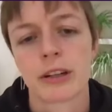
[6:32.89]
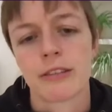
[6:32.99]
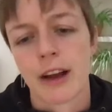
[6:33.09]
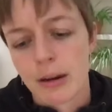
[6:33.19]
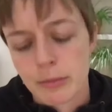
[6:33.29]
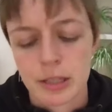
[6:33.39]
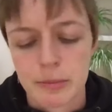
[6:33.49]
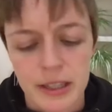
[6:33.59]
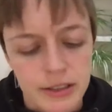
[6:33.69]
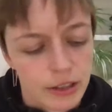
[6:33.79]
environments
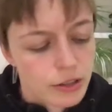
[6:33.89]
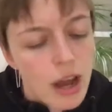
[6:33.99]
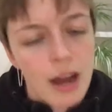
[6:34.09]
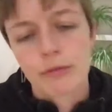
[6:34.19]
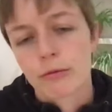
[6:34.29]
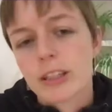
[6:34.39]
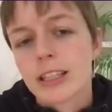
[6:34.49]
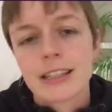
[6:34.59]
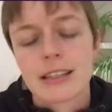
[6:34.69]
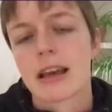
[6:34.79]
because they're not
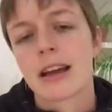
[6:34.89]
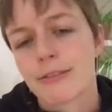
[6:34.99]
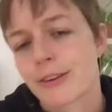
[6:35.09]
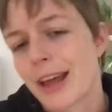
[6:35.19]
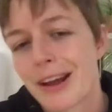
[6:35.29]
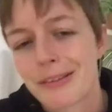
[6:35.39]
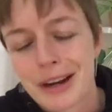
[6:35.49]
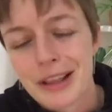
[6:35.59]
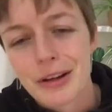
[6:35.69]
really designed for that, right?